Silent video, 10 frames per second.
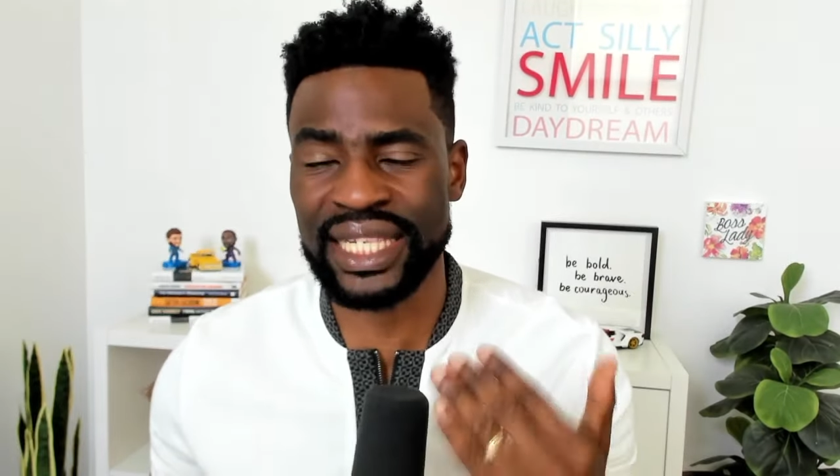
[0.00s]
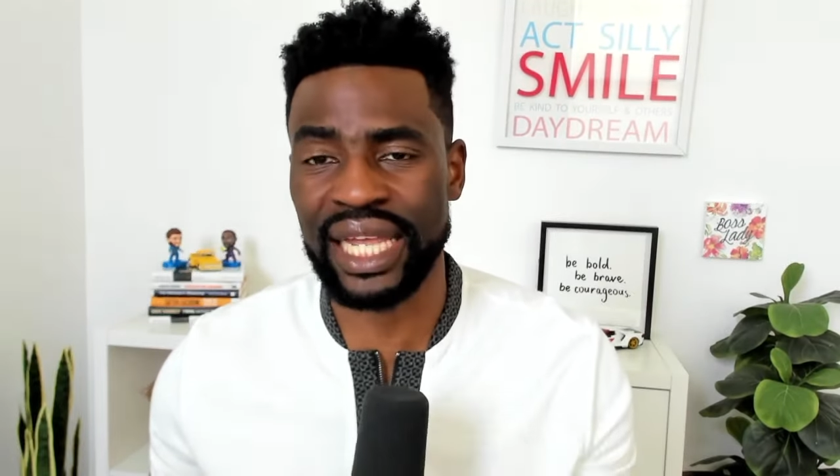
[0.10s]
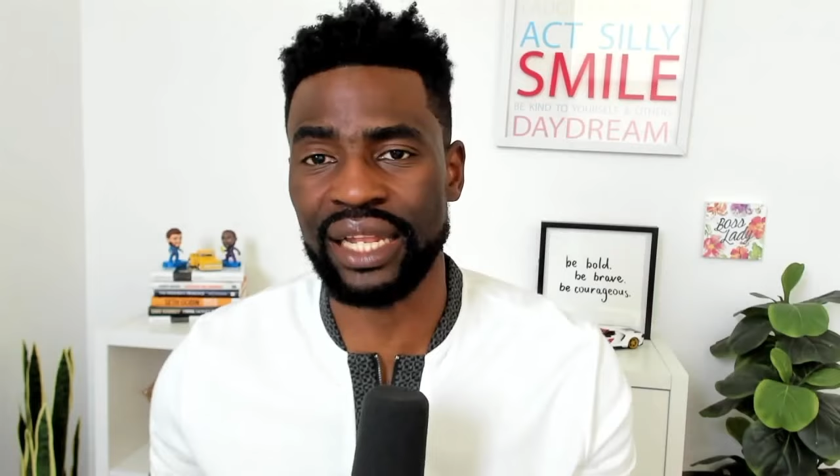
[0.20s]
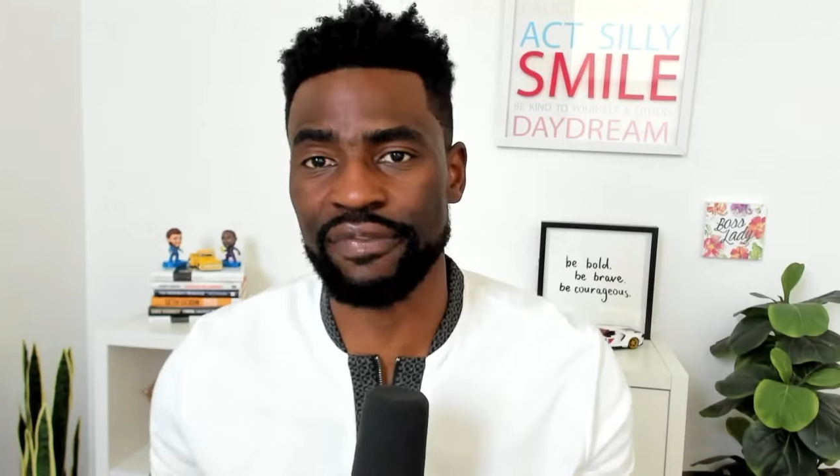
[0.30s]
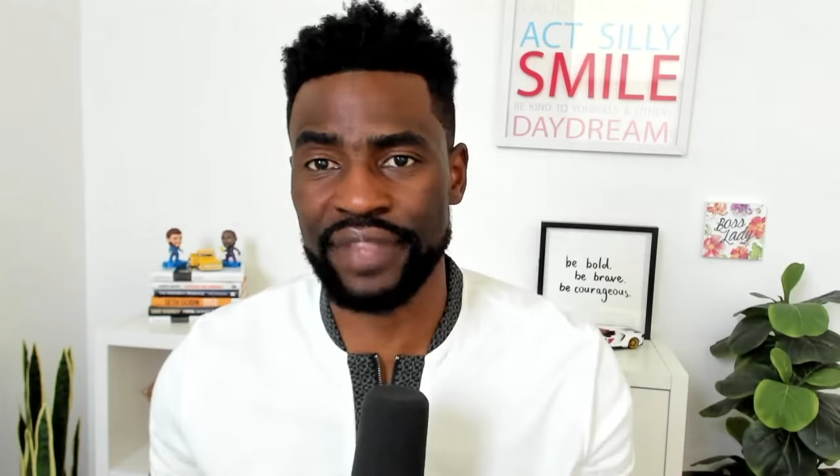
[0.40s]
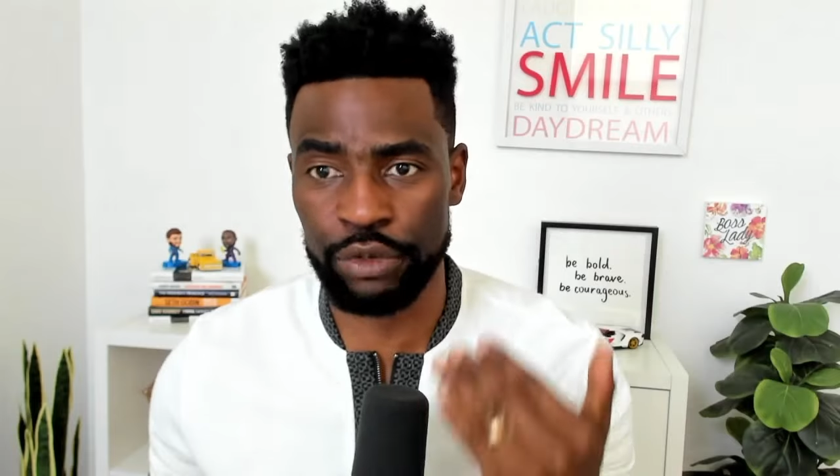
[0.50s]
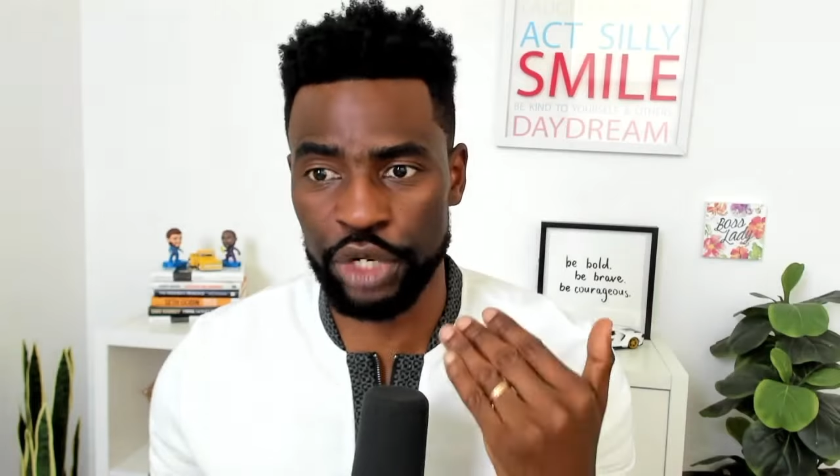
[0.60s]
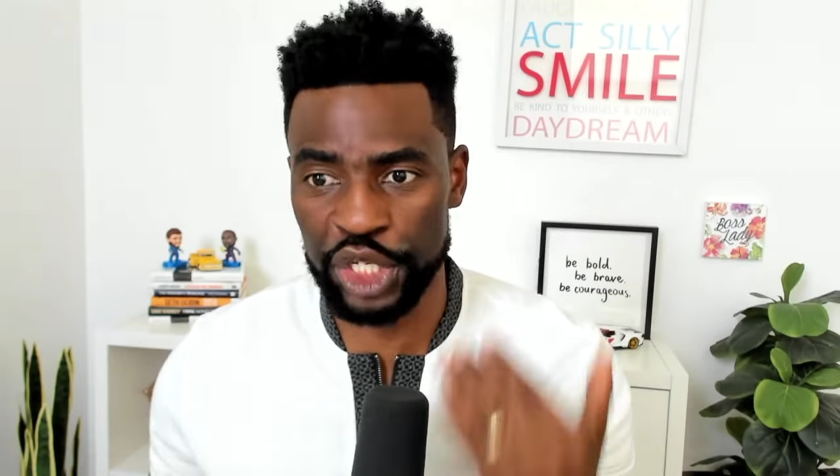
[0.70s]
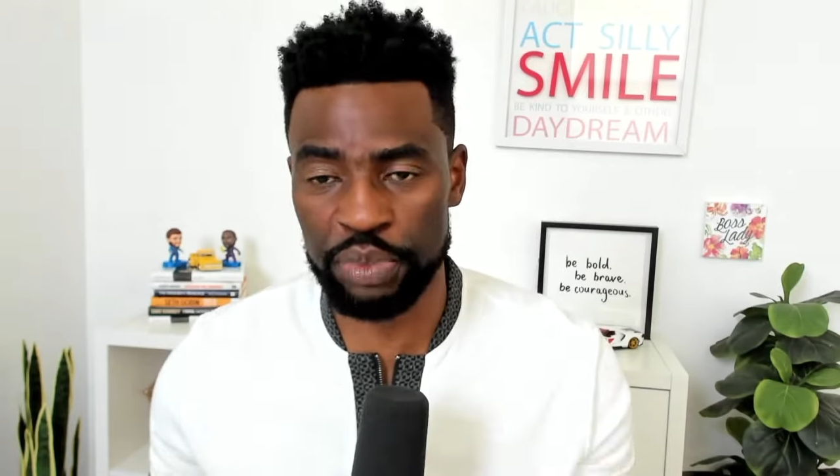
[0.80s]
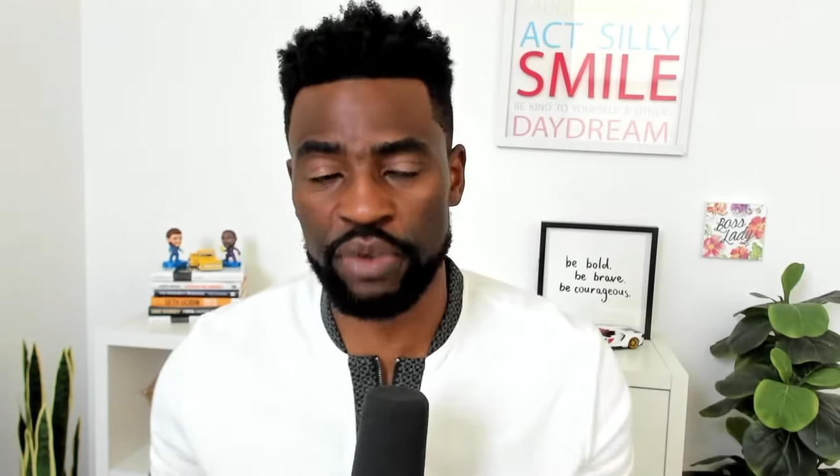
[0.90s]
sell-off that we're
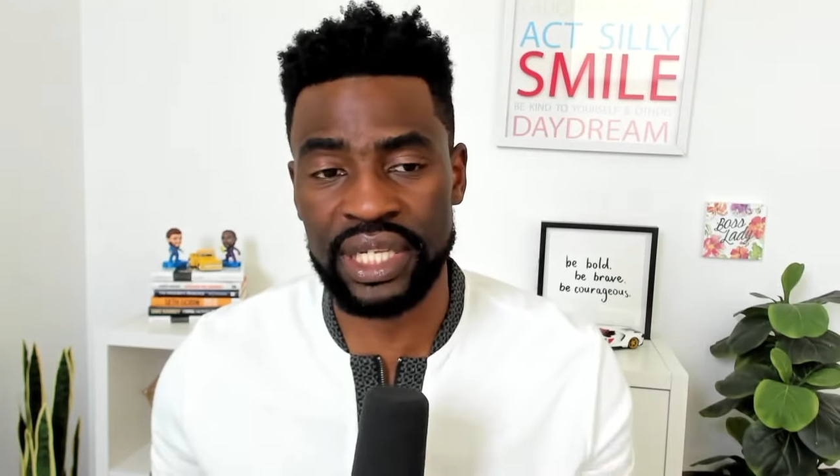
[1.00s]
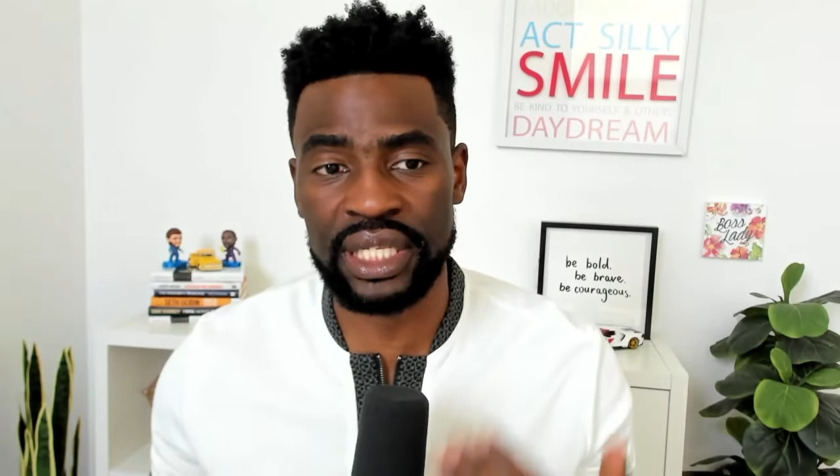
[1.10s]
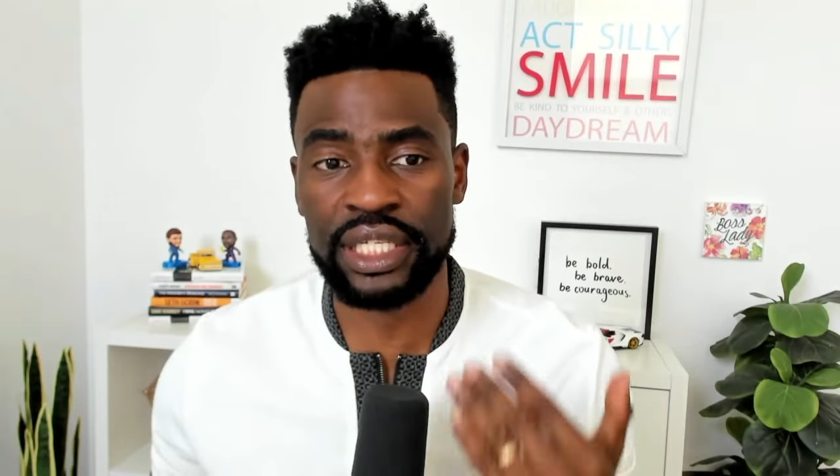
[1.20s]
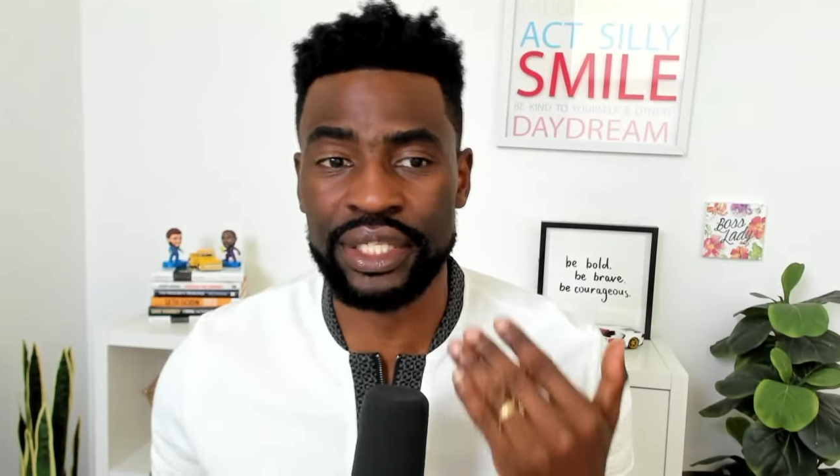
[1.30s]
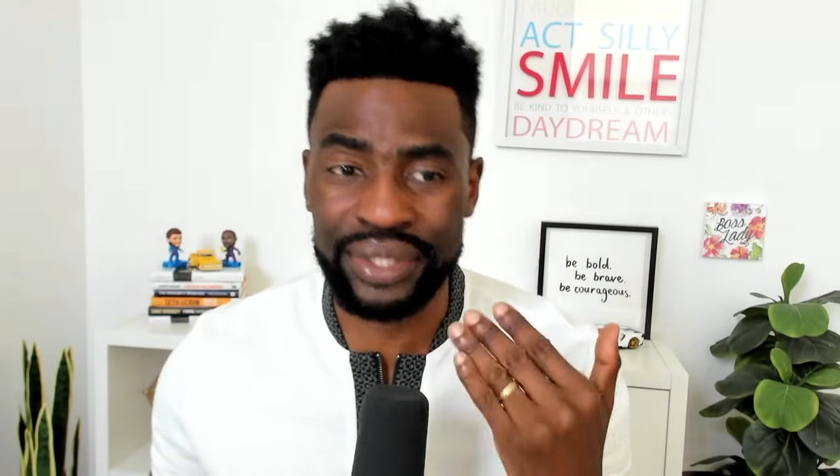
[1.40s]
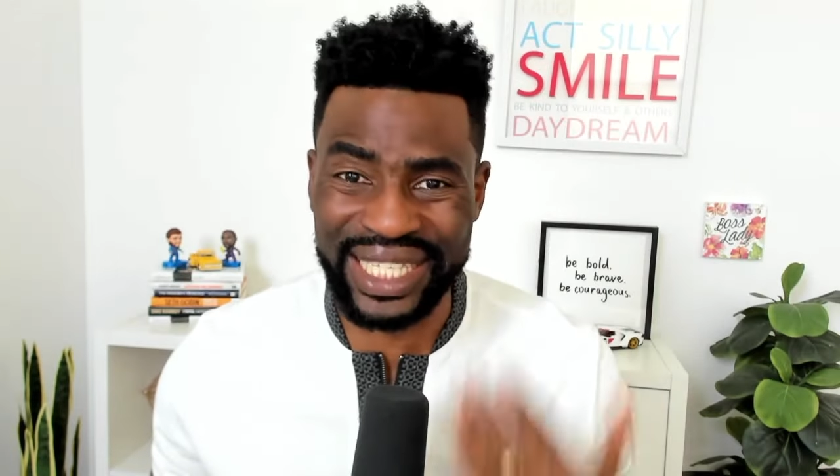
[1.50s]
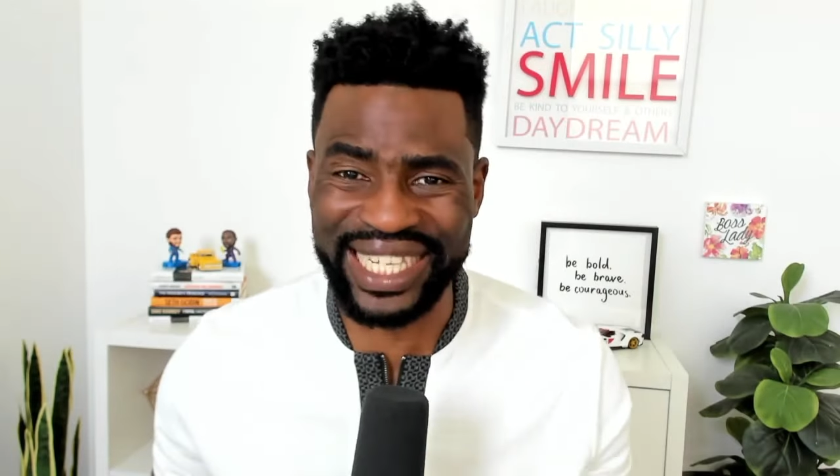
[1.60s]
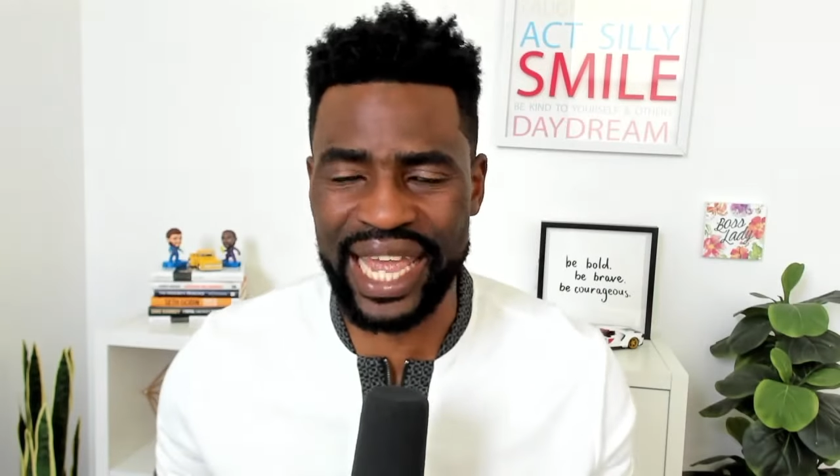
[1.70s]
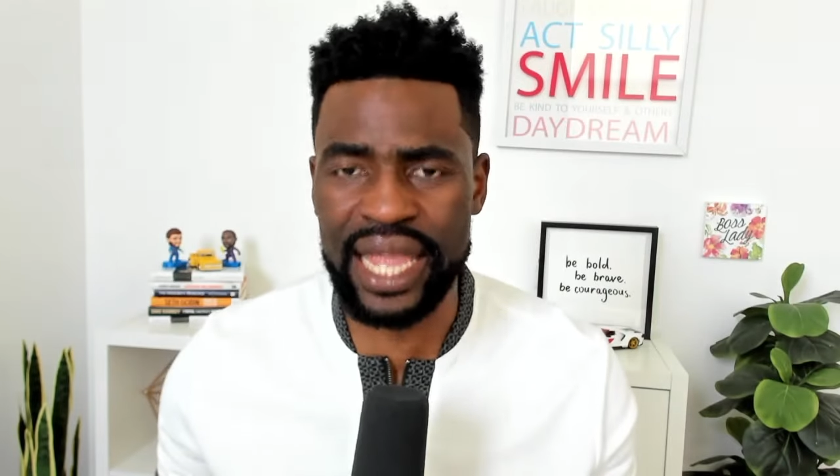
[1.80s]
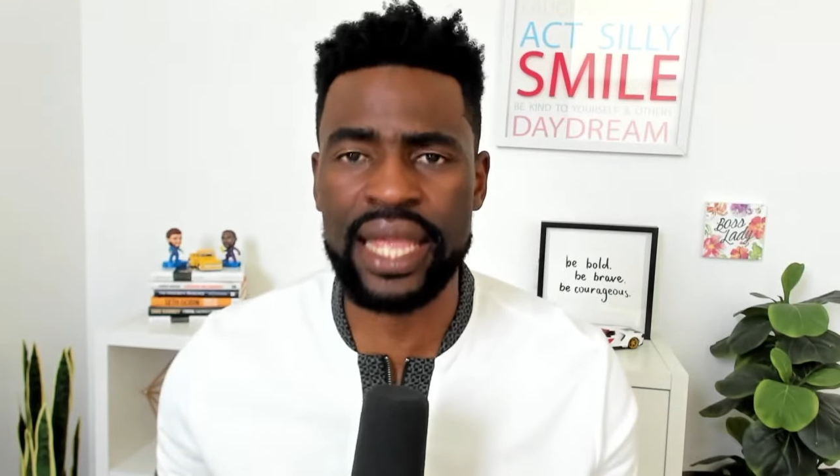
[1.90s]
experiencing
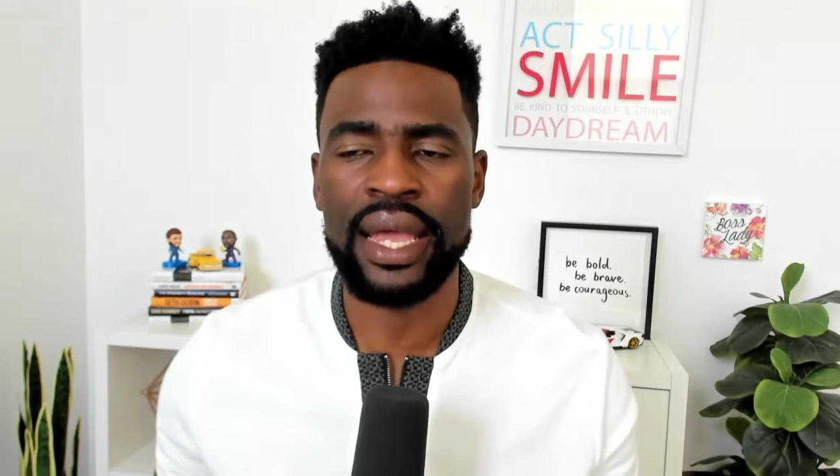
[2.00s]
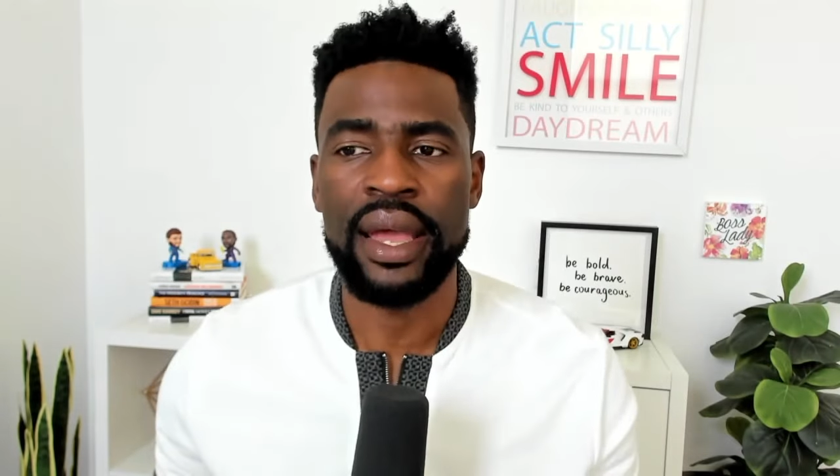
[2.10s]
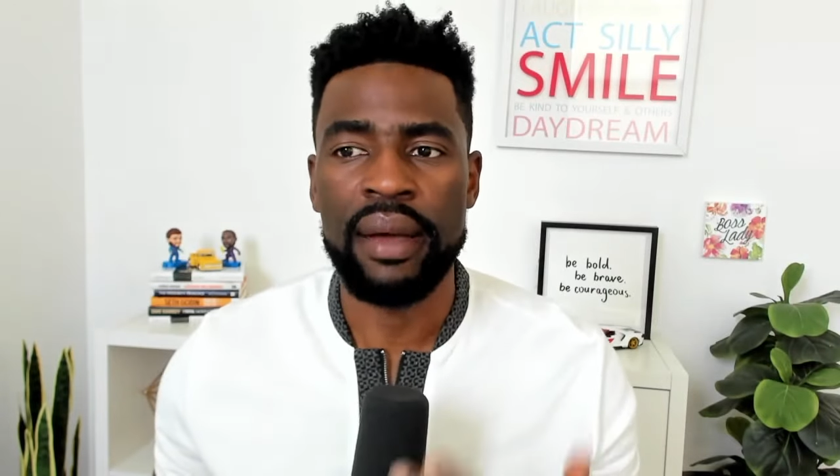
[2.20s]
today